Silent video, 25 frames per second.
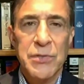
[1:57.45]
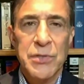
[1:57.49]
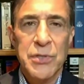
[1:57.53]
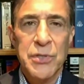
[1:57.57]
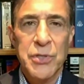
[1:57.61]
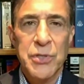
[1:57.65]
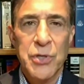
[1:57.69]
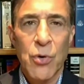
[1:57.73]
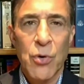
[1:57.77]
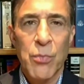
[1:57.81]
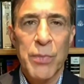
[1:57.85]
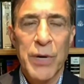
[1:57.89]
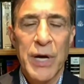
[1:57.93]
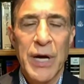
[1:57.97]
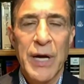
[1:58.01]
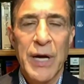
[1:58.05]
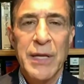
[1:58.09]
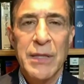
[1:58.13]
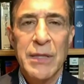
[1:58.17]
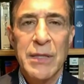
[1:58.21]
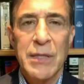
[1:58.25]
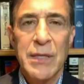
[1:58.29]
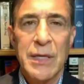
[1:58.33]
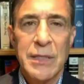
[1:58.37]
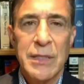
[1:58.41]
the Joe
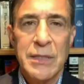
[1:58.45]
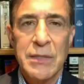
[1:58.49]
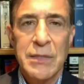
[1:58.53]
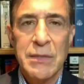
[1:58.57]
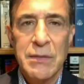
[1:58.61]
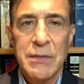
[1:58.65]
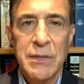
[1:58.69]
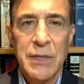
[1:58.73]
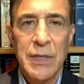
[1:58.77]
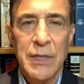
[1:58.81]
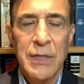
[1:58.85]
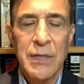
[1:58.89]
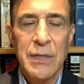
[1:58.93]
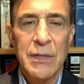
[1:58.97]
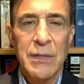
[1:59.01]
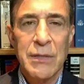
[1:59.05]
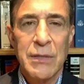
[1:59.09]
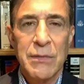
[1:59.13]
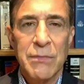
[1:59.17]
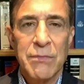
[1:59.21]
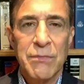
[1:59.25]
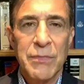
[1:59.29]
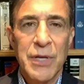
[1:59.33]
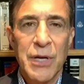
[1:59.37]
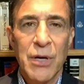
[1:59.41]
Biden that,
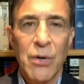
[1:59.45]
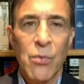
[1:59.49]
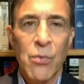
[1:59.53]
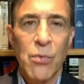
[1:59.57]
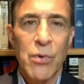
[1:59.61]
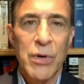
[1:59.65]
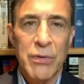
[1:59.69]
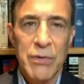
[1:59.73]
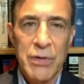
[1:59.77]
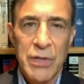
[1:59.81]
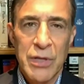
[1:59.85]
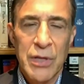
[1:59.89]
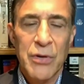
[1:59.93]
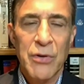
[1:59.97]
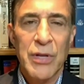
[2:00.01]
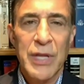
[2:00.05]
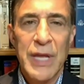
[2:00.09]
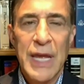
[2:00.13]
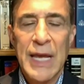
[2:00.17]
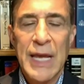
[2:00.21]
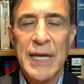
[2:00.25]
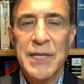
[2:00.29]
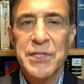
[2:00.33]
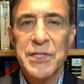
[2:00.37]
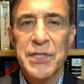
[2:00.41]

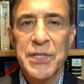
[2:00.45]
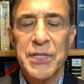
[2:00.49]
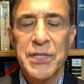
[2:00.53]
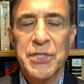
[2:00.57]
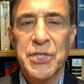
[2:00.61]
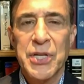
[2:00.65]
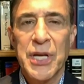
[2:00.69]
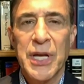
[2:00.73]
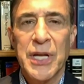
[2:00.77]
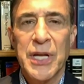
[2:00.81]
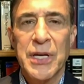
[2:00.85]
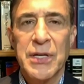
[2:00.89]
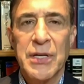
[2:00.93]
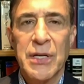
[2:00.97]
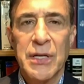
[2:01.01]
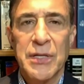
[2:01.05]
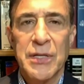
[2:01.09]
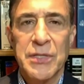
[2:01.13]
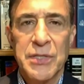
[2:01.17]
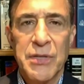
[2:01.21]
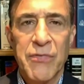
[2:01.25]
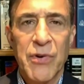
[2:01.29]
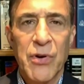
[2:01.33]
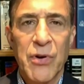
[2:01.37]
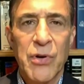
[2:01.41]
clearly has an agenda, and
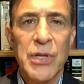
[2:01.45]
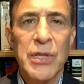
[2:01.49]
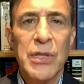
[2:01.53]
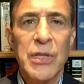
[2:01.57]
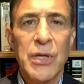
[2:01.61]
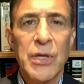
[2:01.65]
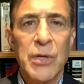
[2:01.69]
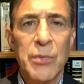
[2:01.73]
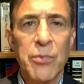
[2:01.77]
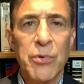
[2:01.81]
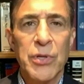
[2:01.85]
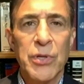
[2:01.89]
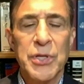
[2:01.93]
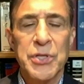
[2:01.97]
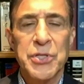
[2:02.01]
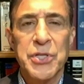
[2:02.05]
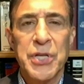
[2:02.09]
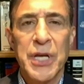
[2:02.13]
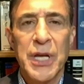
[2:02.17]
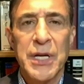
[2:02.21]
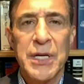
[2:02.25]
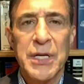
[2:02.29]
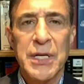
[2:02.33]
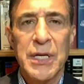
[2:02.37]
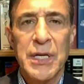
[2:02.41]
it's a very liberal
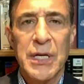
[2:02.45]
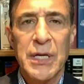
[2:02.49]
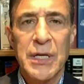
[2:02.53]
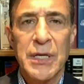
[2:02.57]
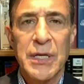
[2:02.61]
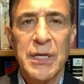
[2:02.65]
agenda, and